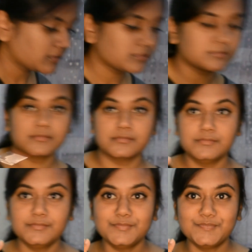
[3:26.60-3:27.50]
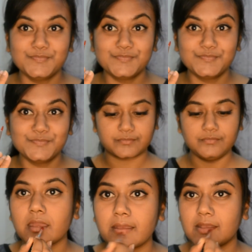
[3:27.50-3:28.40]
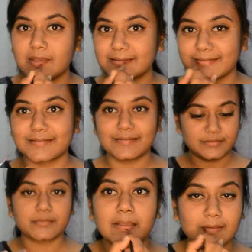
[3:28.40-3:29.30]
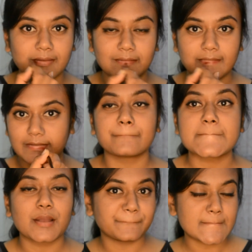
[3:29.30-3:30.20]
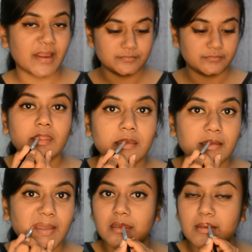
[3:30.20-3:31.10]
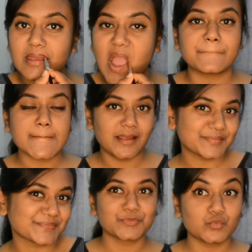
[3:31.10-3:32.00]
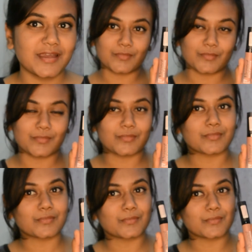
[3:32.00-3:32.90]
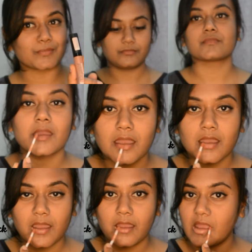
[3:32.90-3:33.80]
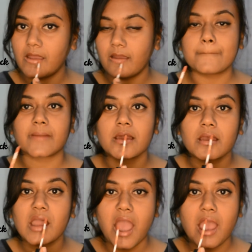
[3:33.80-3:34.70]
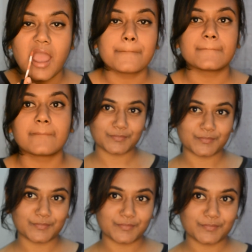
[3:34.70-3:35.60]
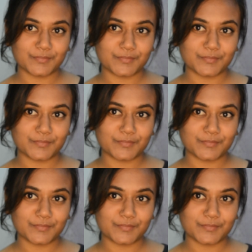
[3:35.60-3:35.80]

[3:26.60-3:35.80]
in the color Honey Chestnut. I'm using this as an undertone before I apply the liquid lipstick. The liquid lipstick is from Blue Heaven.